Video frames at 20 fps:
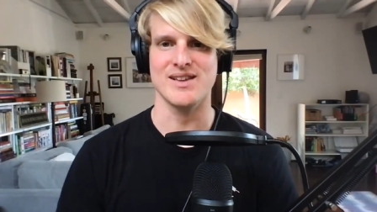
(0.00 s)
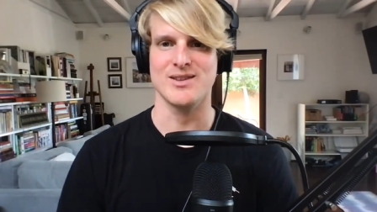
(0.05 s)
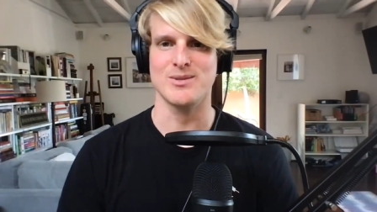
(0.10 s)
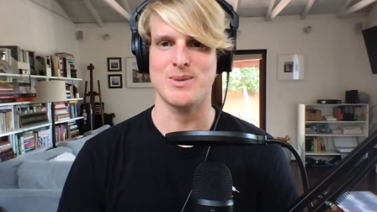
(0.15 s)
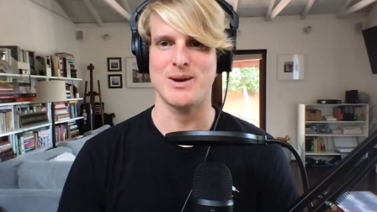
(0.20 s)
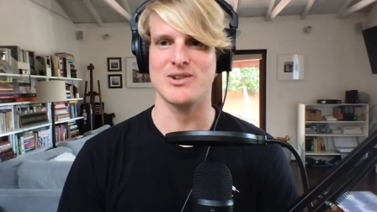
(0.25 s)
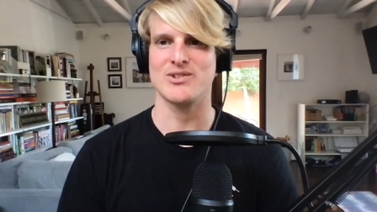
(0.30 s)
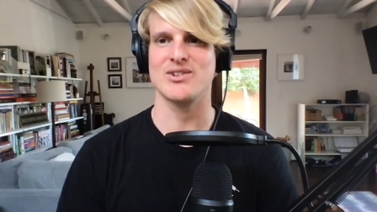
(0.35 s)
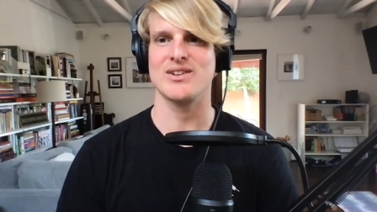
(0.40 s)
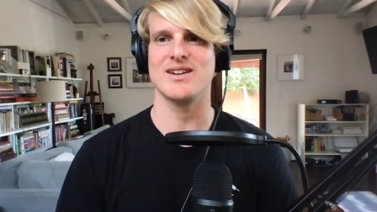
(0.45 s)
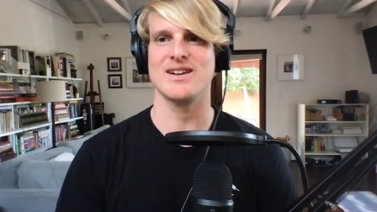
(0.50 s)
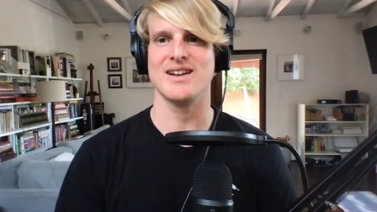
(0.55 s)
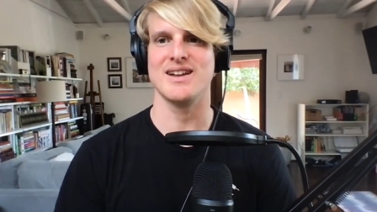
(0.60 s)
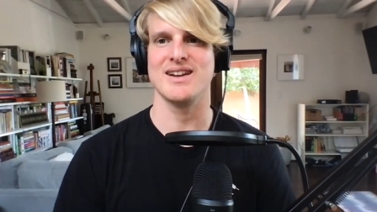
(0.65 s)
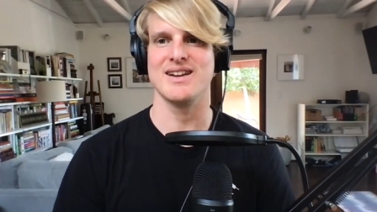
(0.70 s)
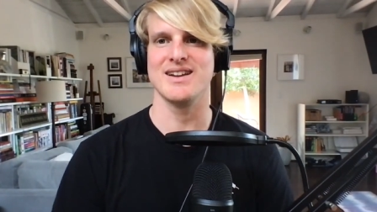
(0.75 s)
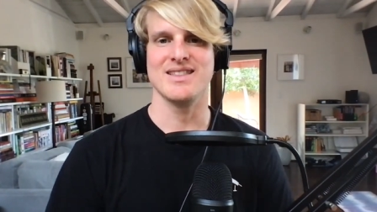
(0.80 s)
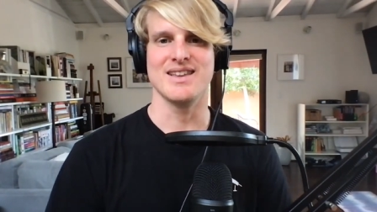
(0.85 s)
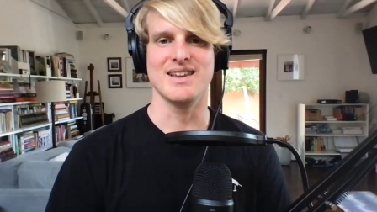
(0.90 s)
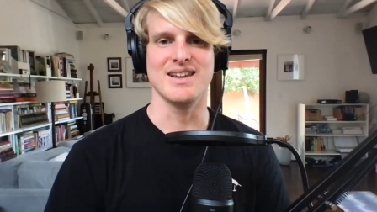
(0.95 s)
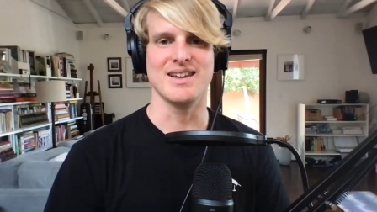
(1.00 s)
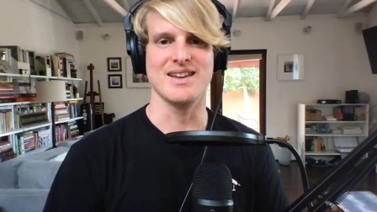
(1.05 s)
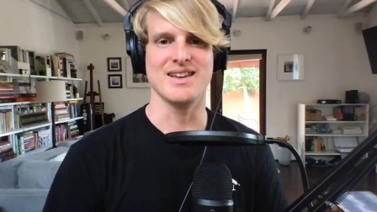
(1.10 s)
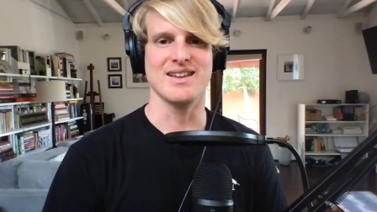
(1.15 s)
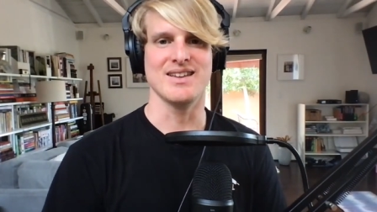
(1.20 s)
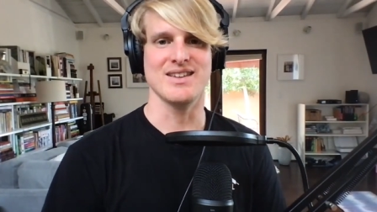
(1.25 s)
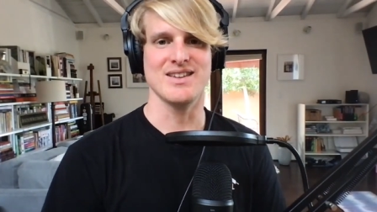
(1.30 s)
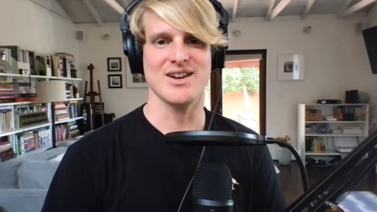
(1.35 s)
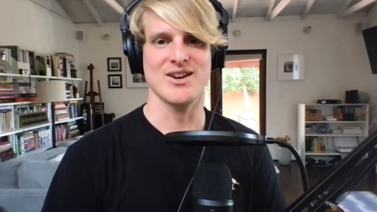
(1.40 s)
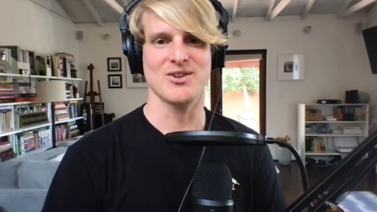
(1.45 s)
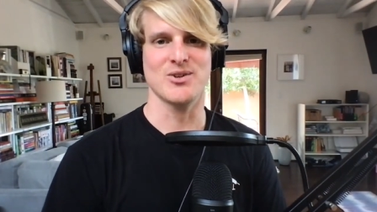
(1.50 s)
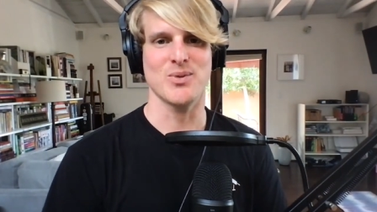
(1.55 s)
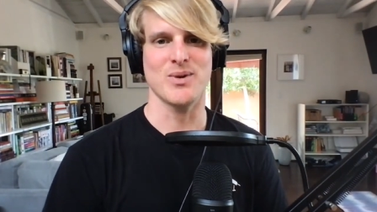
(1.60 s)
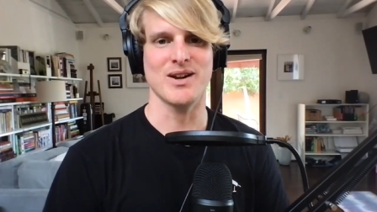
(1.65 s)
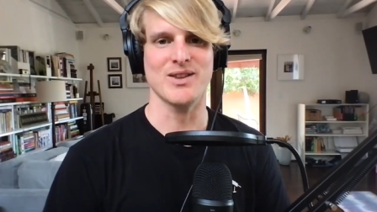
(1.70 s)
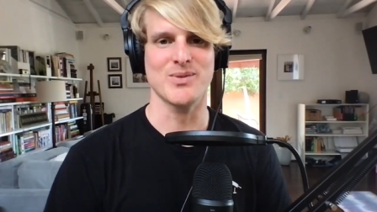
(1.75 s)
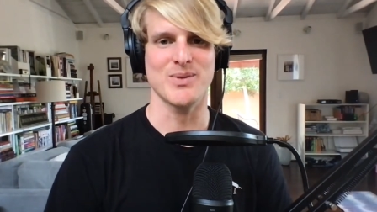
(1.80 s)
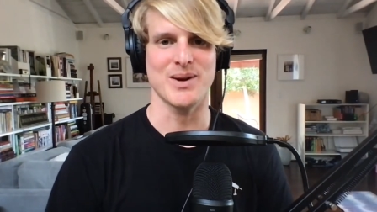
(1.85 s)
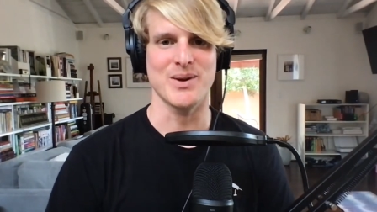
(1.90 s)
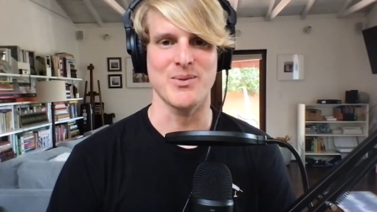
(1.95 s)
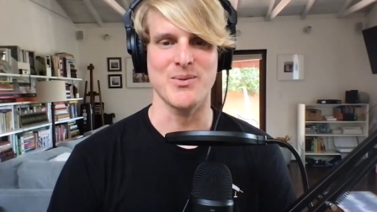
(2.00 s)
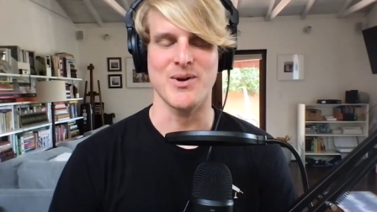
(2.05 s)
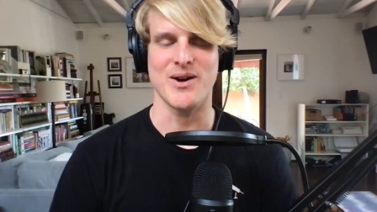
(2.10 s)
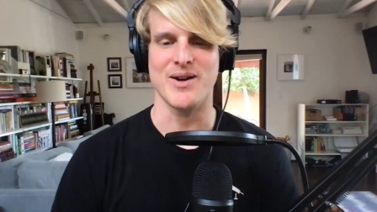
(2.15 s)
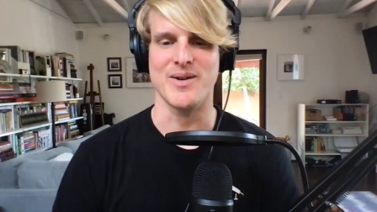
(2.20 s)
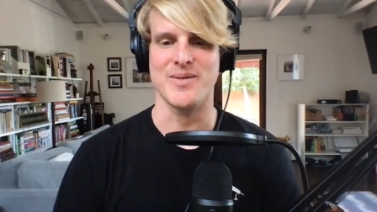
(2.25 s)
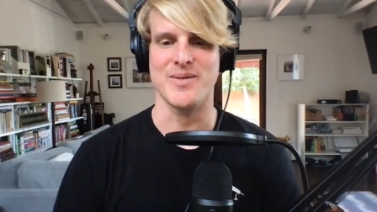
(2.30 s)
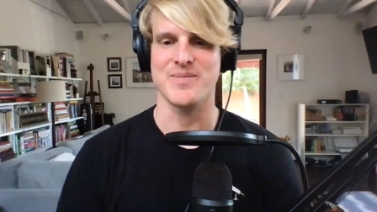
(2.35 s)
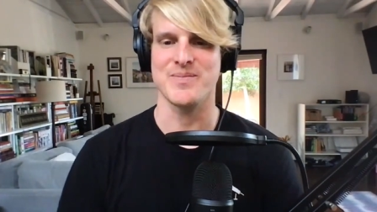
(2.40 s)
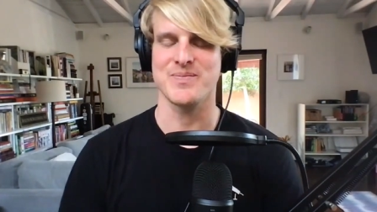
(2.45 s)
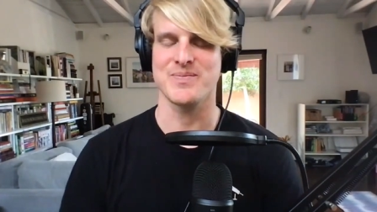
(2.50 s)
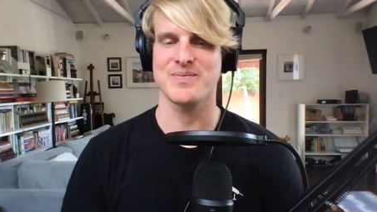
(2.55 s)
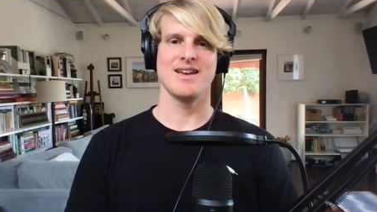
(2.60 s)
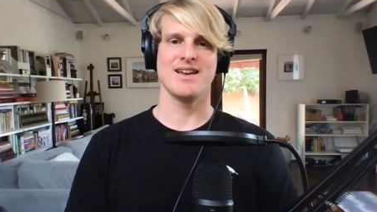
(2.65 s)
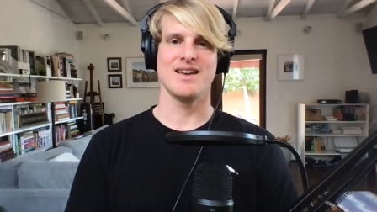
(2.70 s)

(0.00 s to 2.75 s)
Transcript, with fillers: especially in the year 2021.